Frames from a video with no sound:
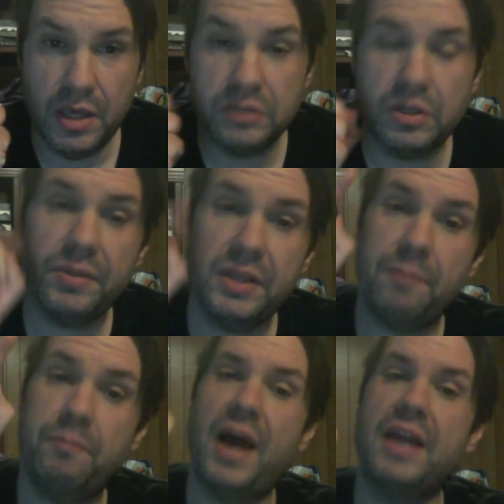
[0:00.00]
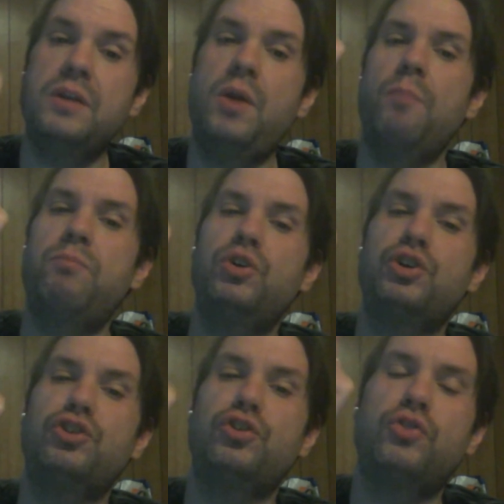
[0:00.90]
Something that Biden
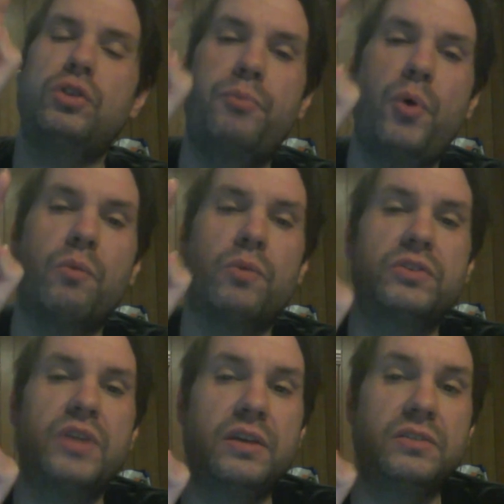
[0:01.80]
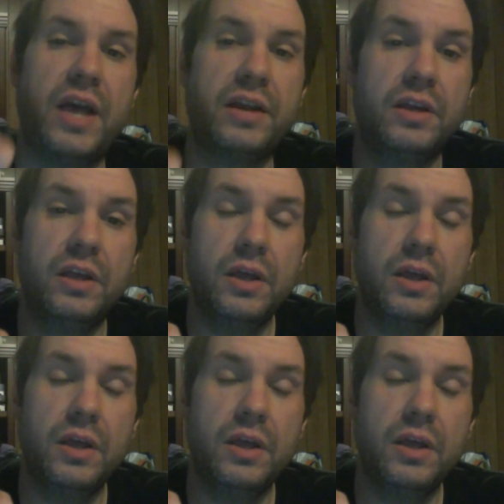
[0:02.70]
pushed to the point where it says that